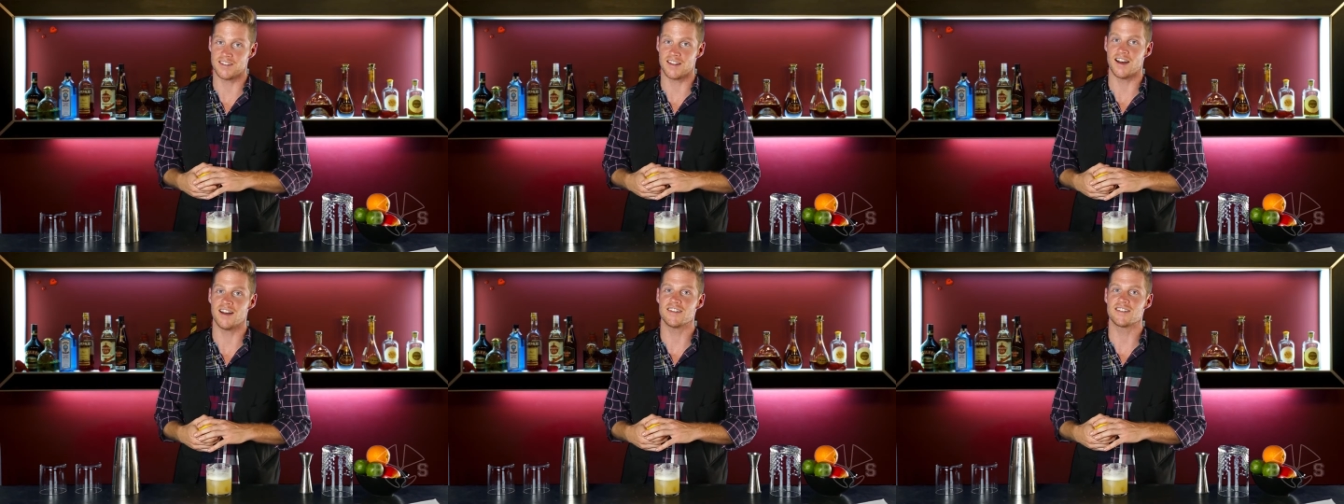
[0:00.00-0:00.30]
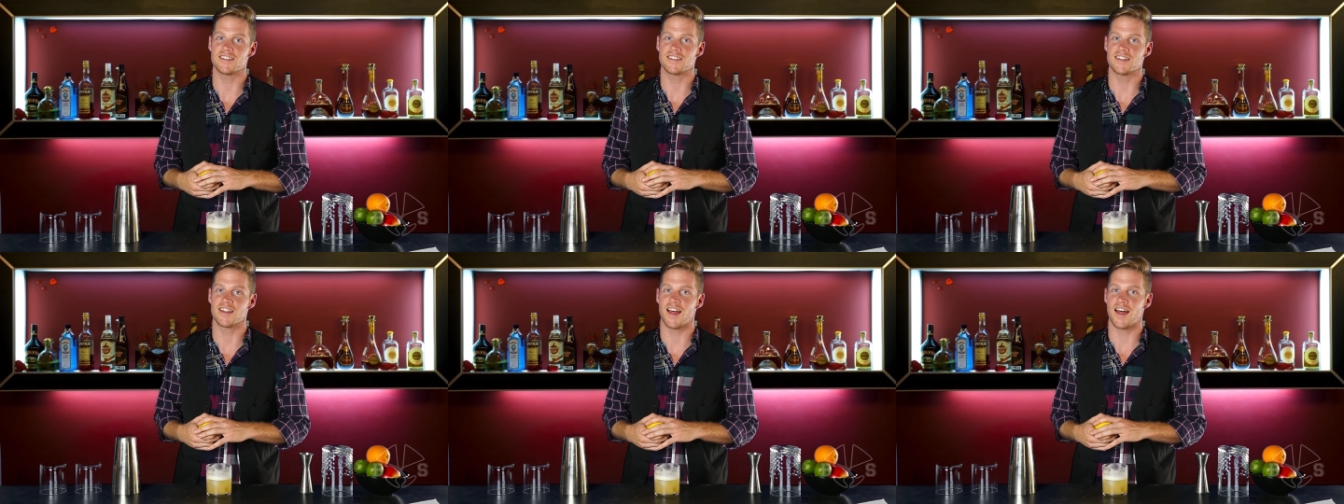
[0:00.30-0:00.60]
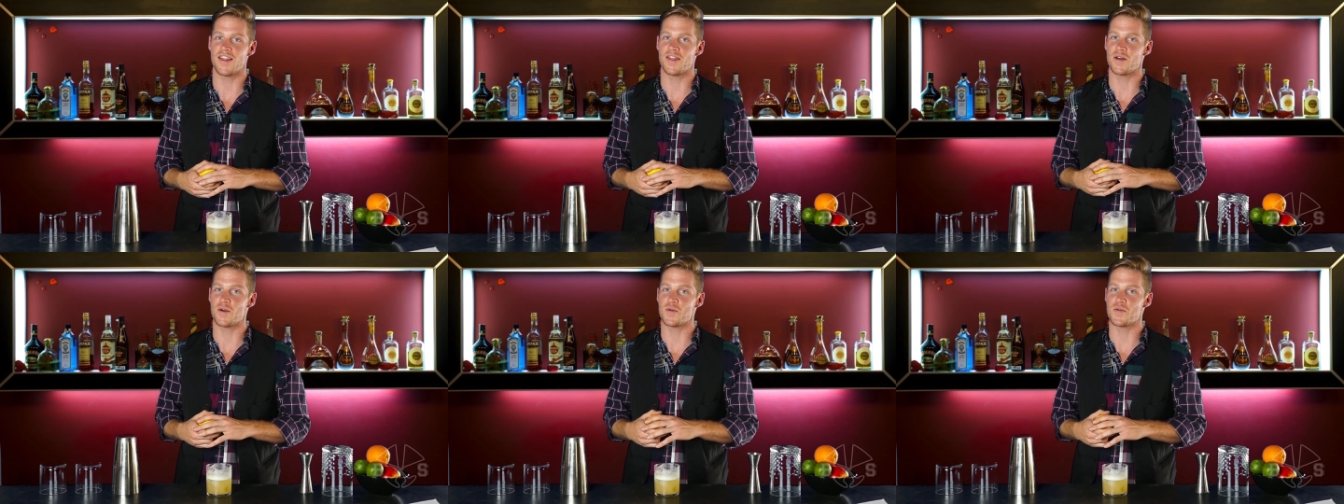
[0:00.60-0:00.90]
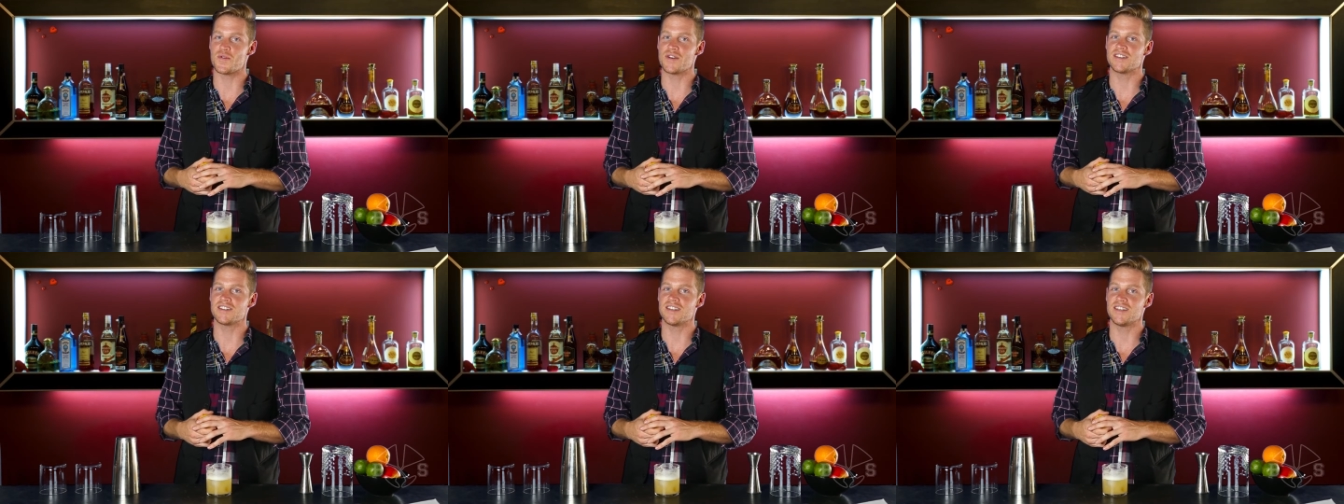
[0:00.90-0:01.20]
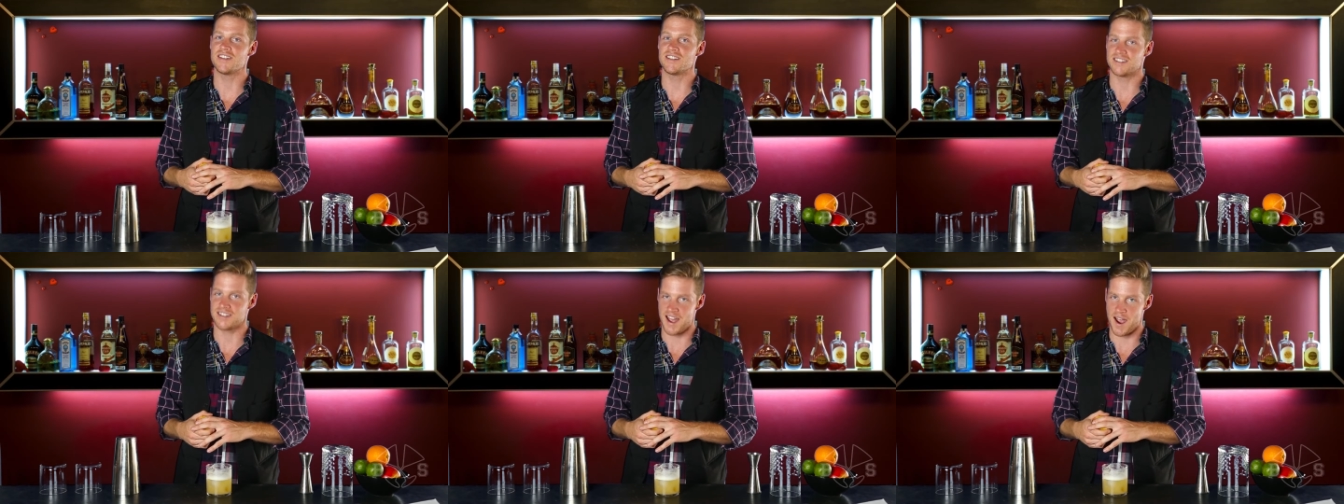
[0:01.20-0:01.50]
Thus, the
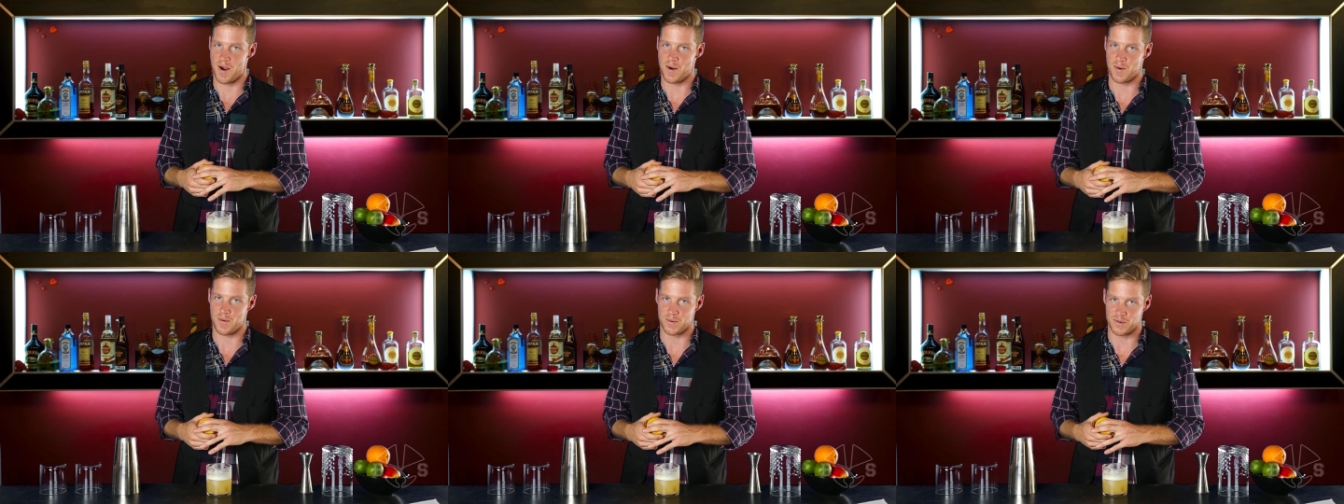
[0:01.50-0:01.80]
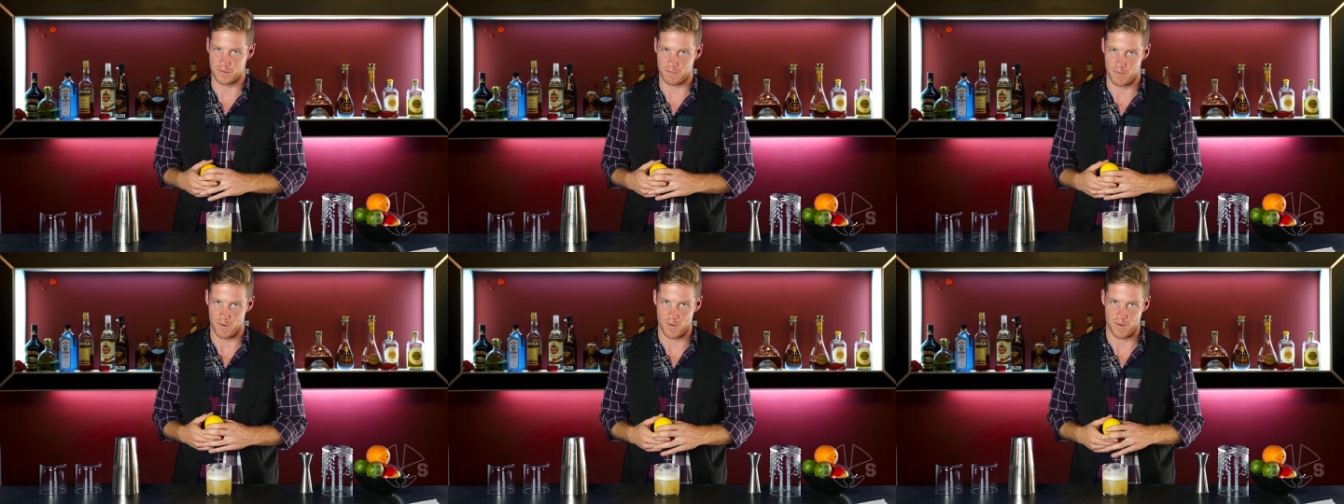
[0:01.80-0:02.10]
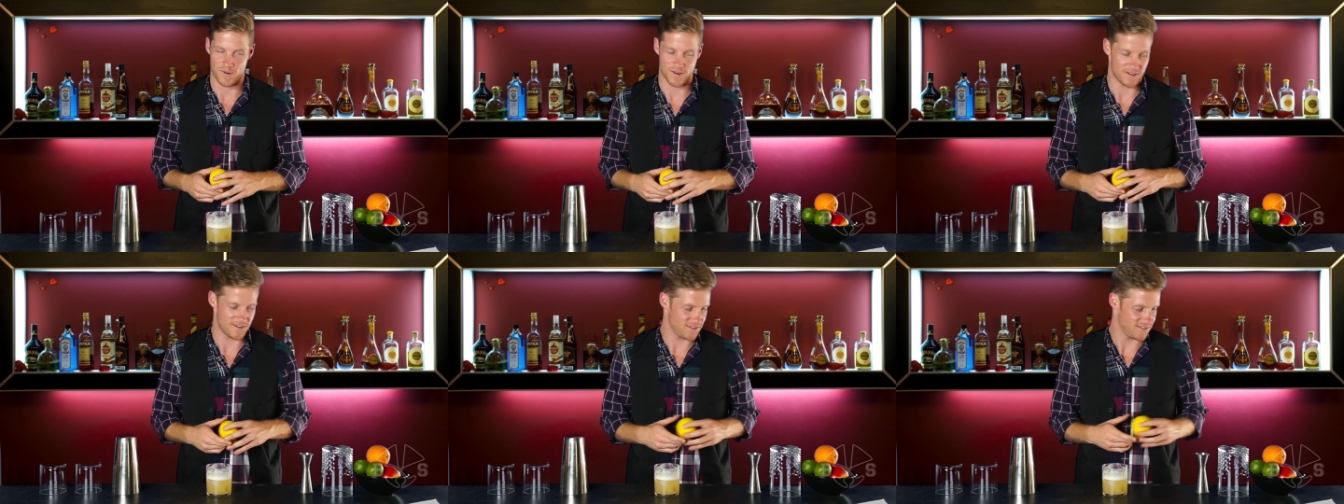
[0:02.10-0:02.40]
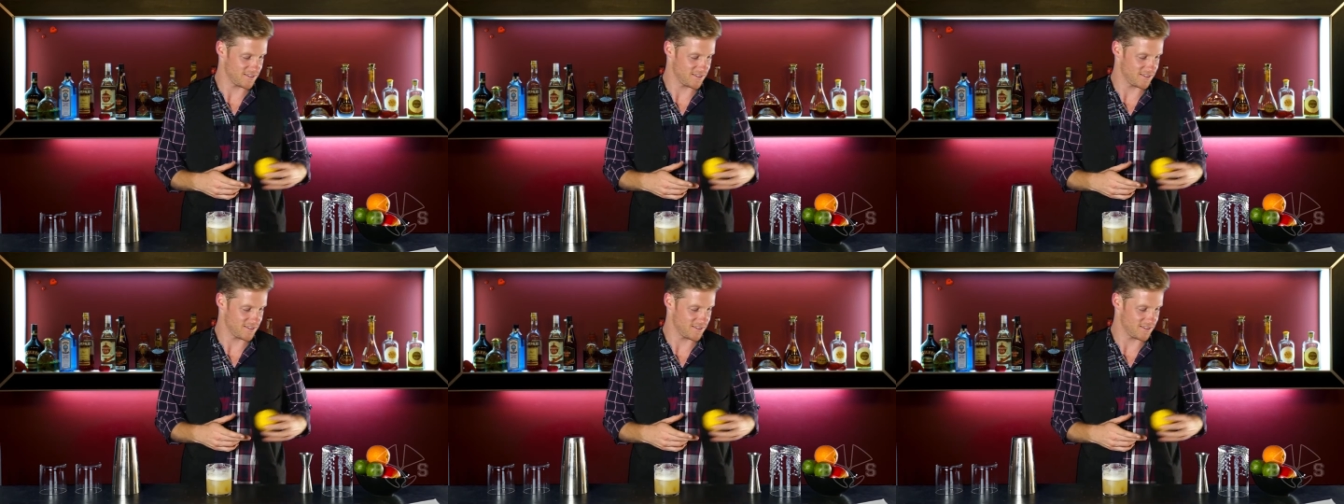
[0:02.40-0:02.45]
whiskey sour was born.